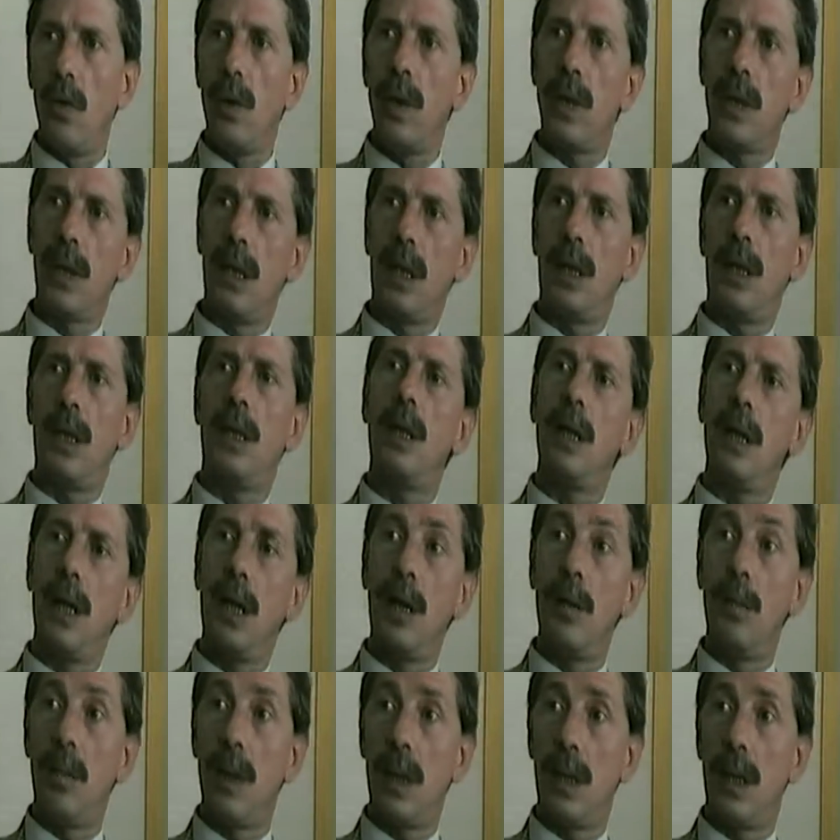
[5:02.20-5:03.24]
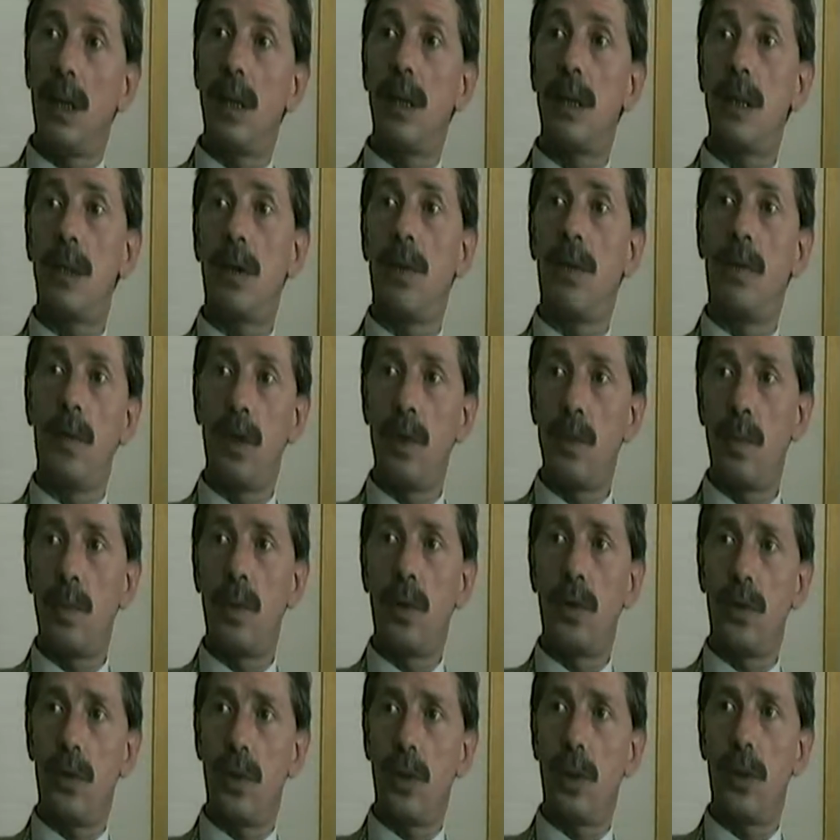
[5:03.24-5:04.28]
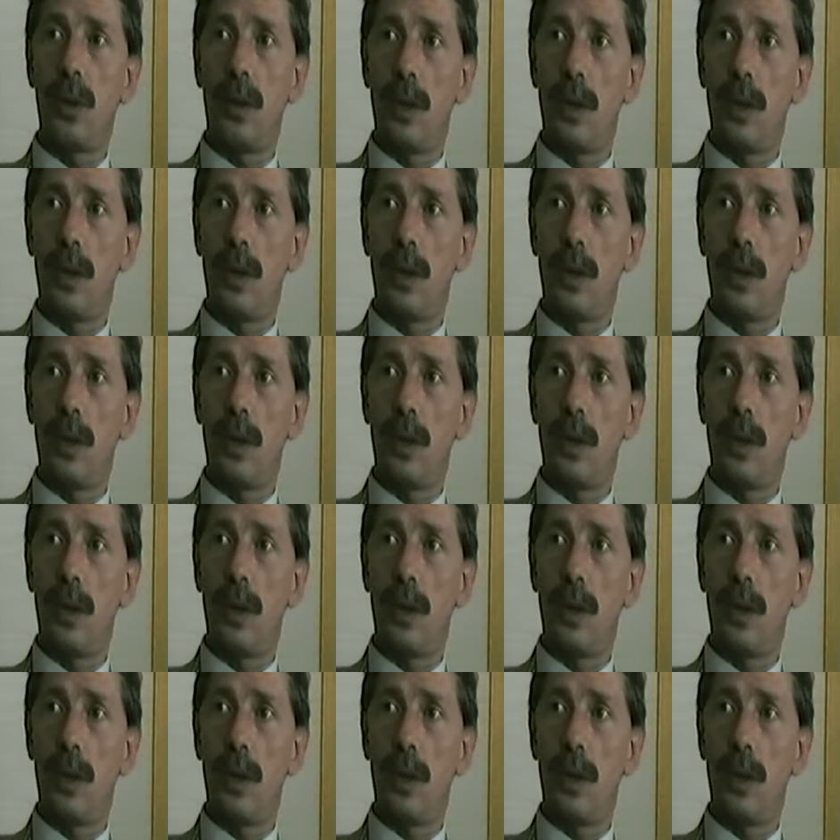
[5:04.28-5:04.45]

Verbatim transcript: the limits of exposure.